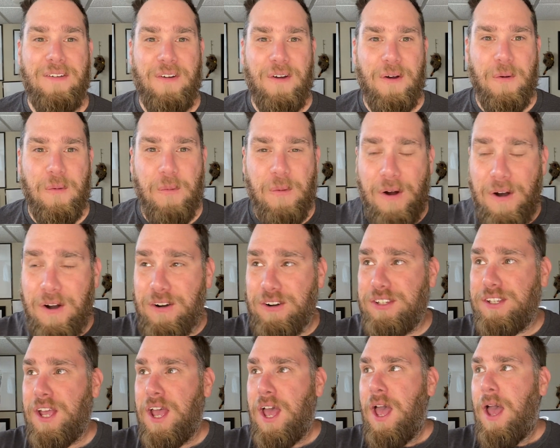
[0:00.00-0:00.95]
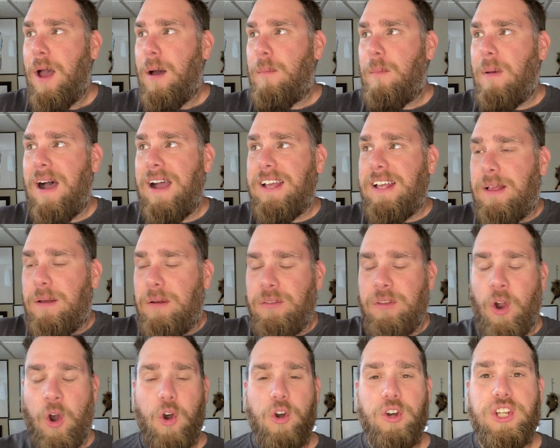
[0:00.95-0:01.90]
even worse by
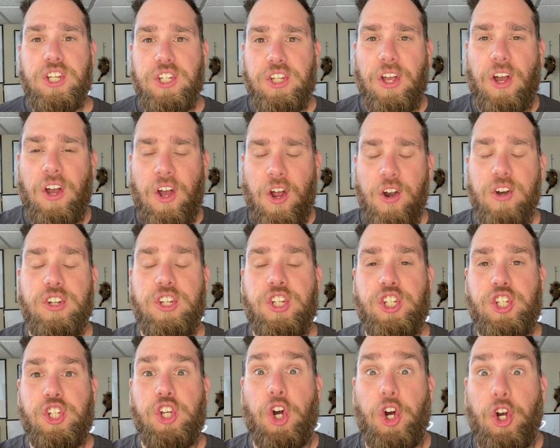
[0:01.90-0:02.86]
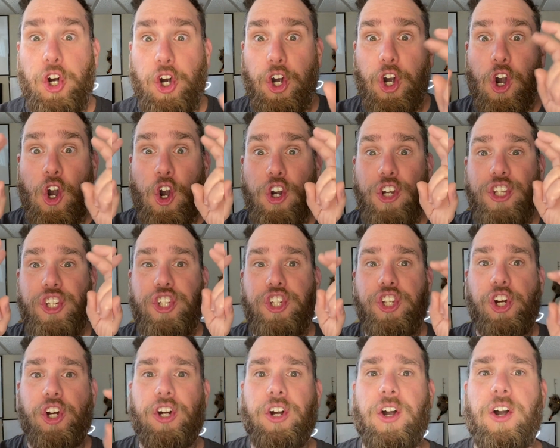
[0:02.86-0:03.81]
her her sugar her
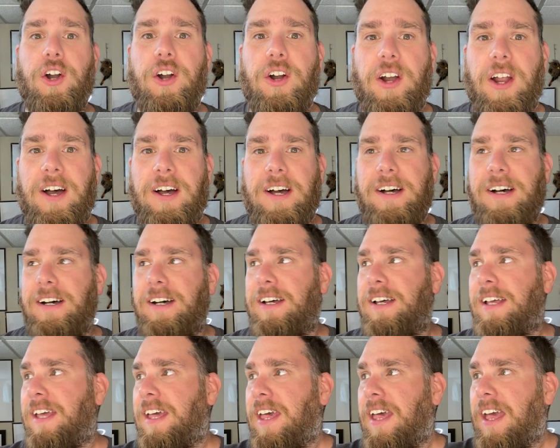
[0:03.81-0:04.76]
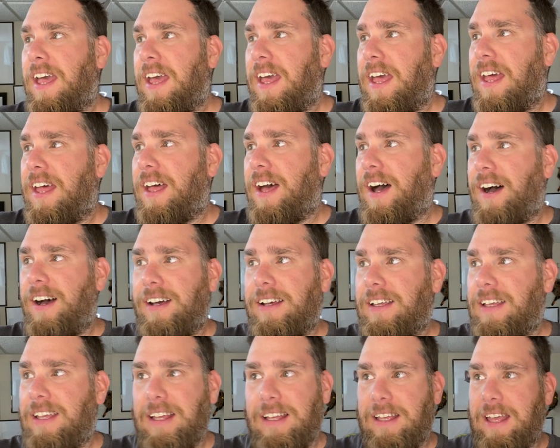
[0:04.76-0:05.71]
sugar uh, uh,
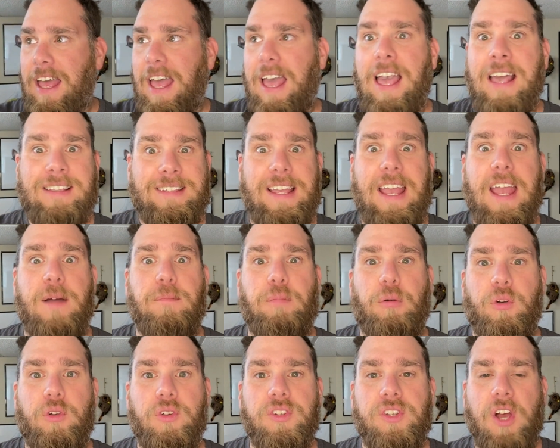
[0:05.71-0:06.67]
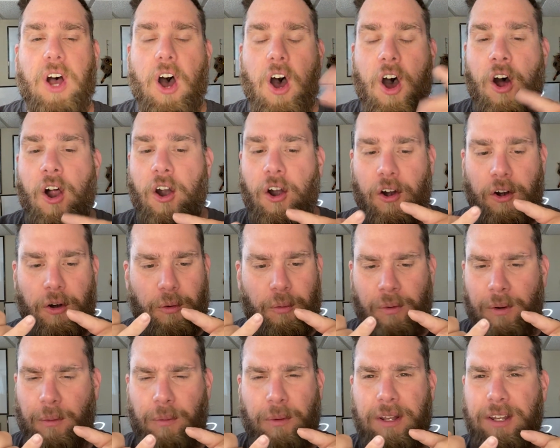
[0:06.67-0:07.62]
examples are,
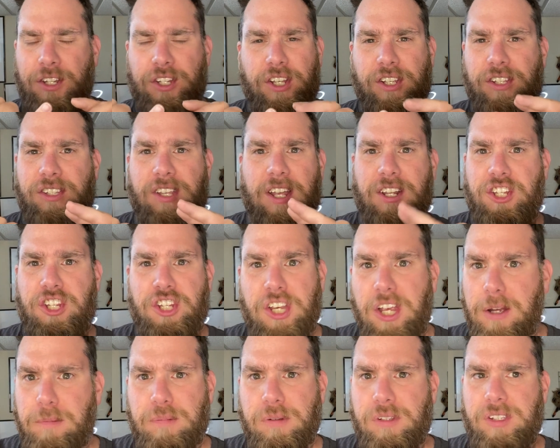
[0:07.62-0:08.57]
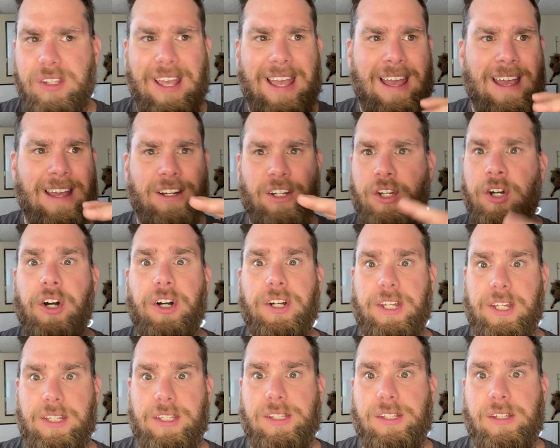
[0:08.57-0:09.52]
what, what, did she say? Chips and
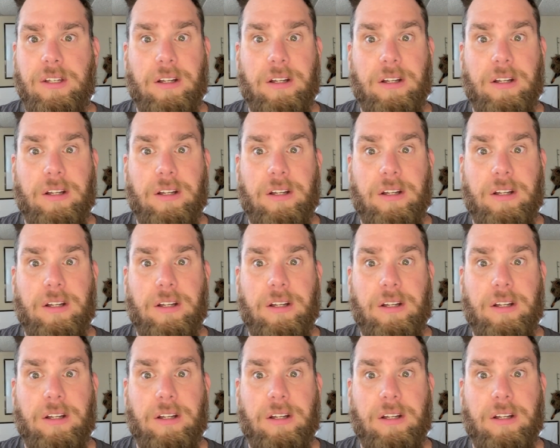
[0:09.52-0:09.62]
cookies.